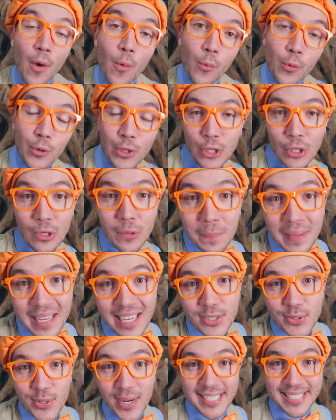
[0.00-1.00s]
will you be a
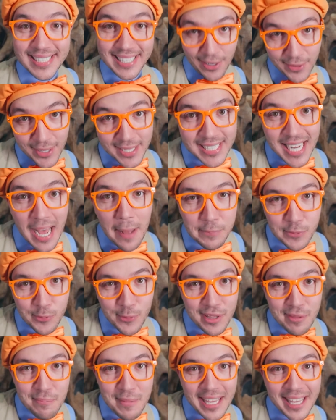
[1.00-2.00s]
Triceratops
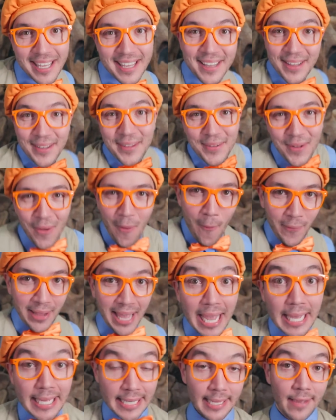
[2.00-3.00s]
with me?
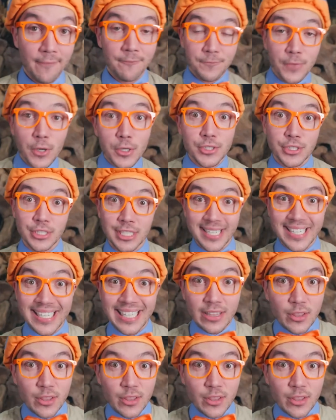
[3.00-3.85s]
Okay, first you need